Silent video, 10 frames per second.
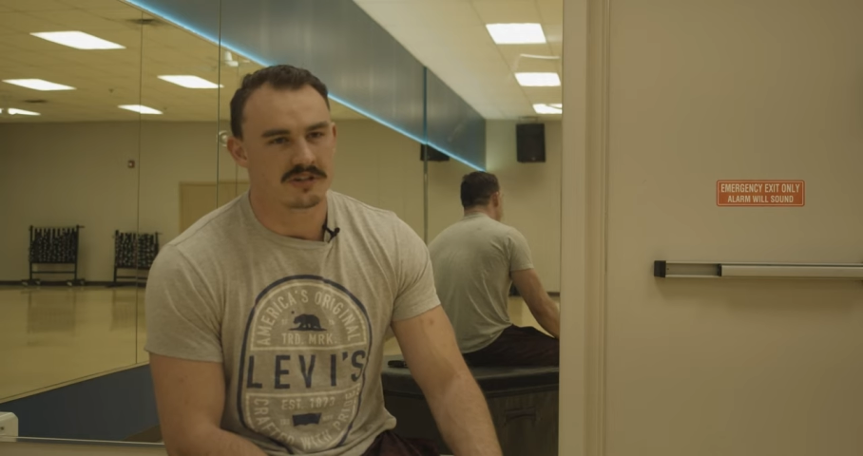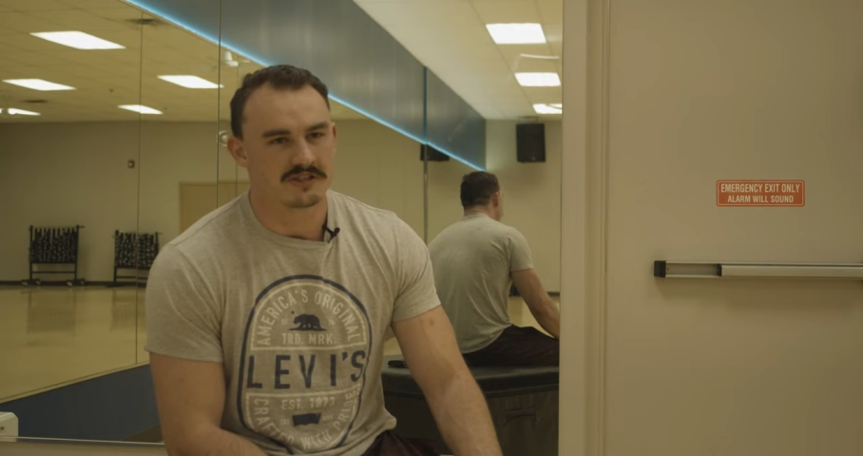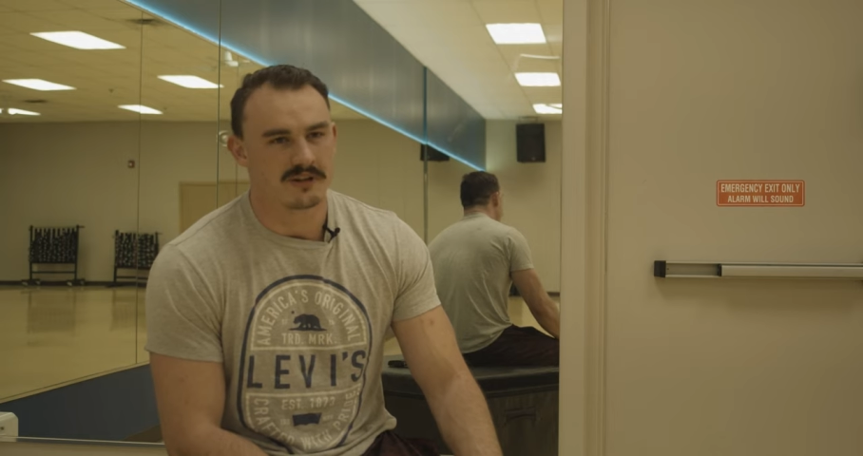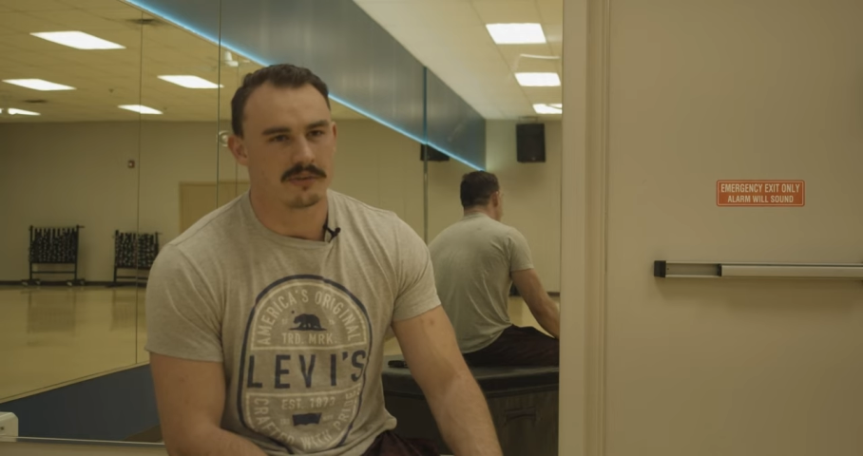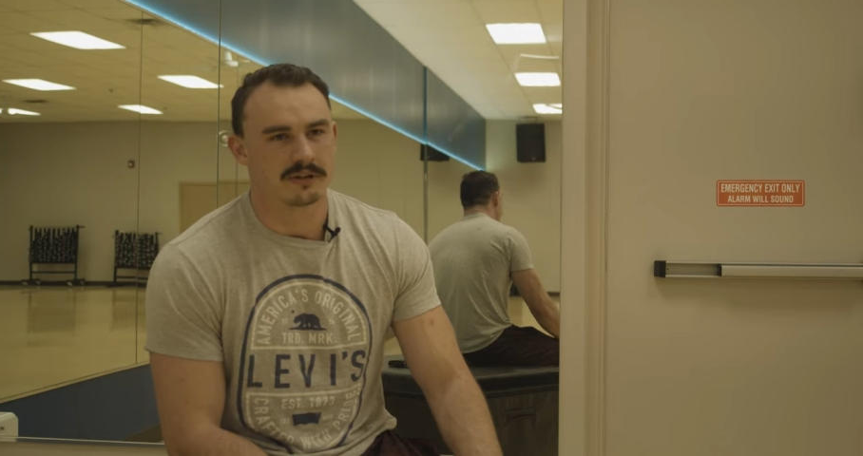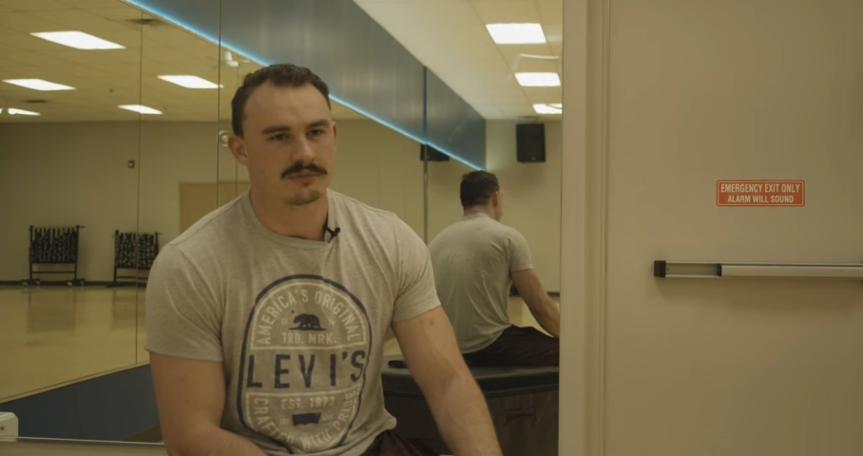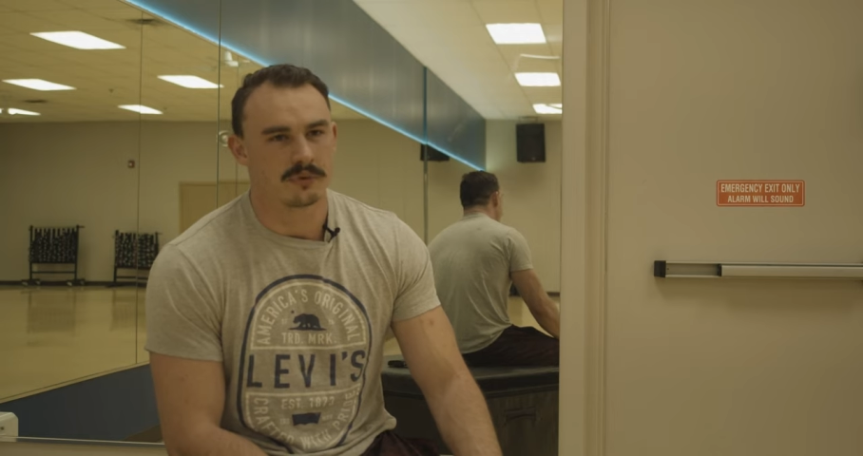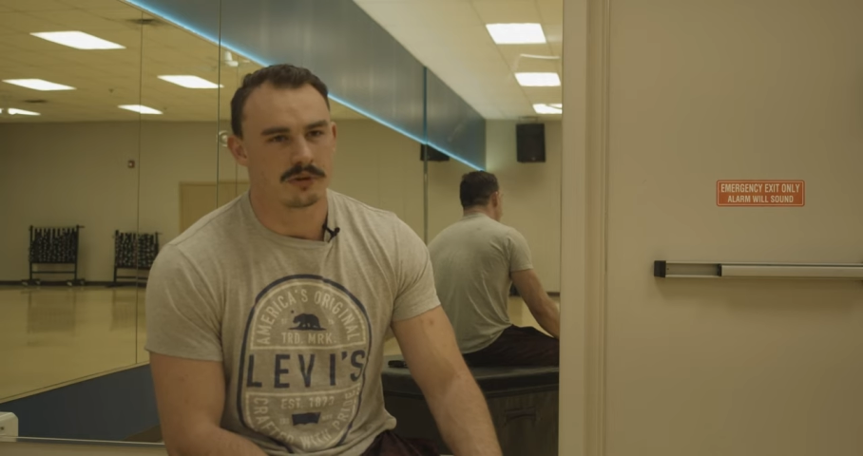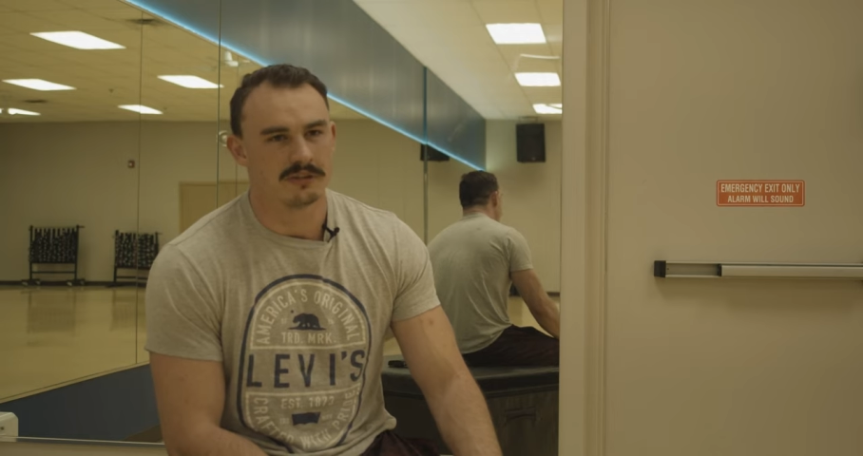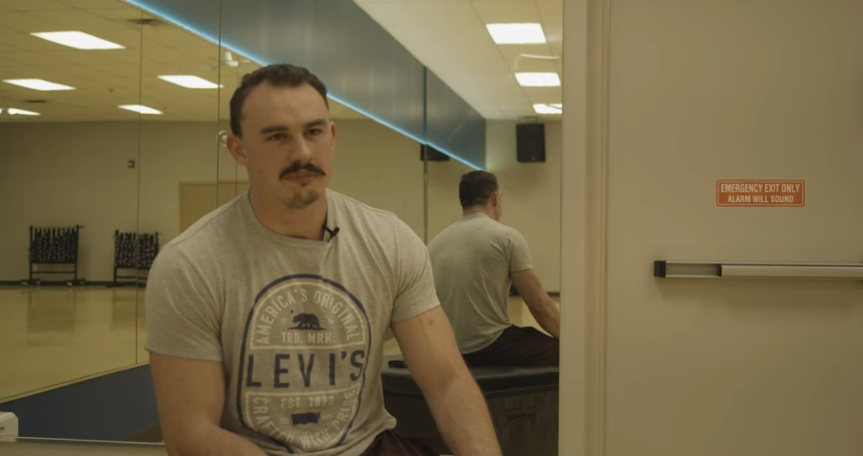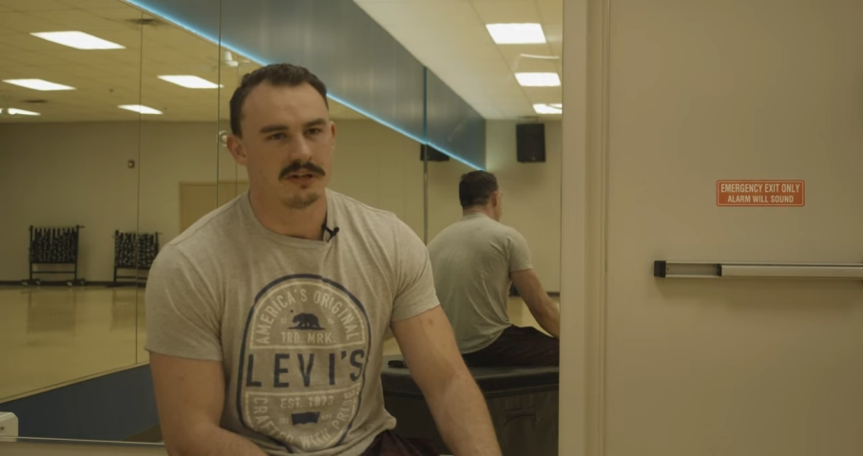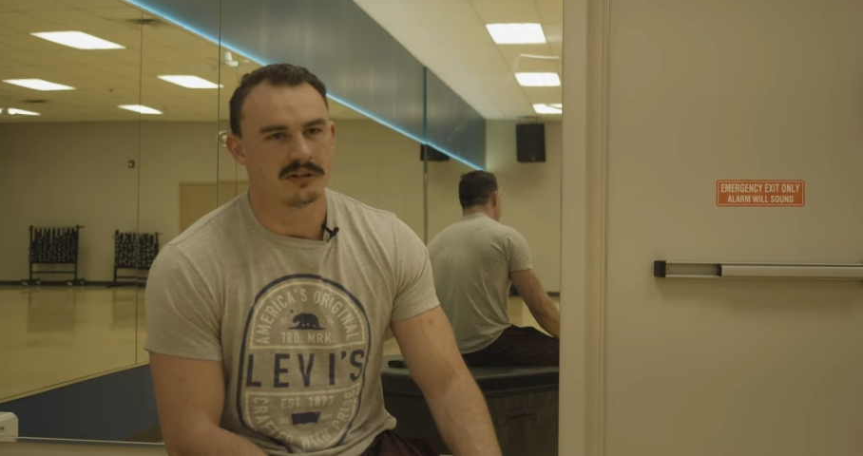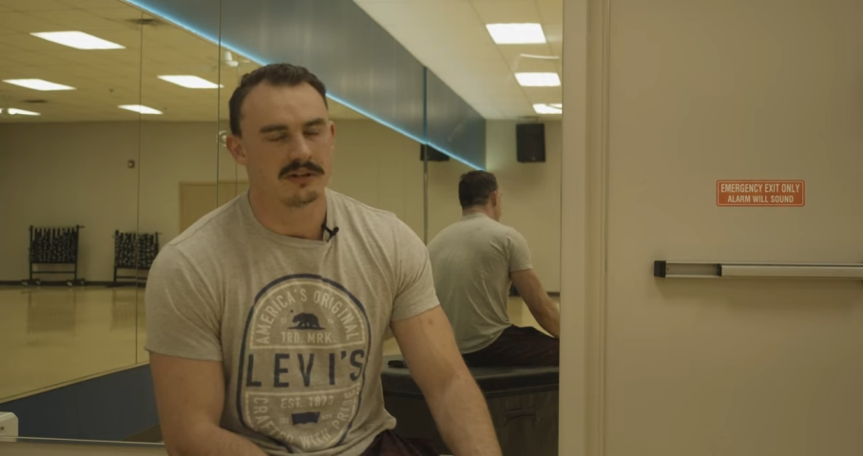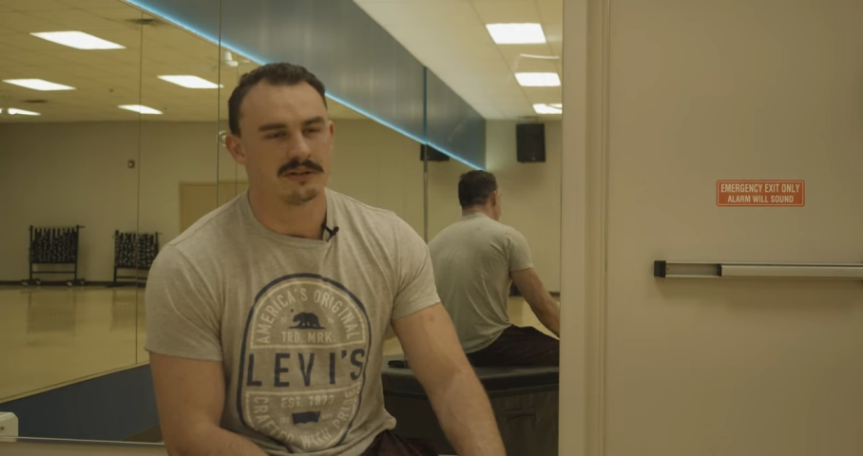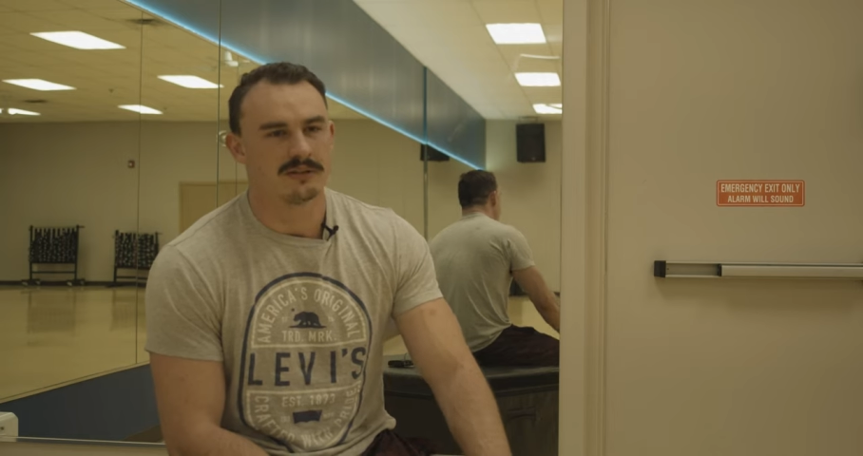something really big that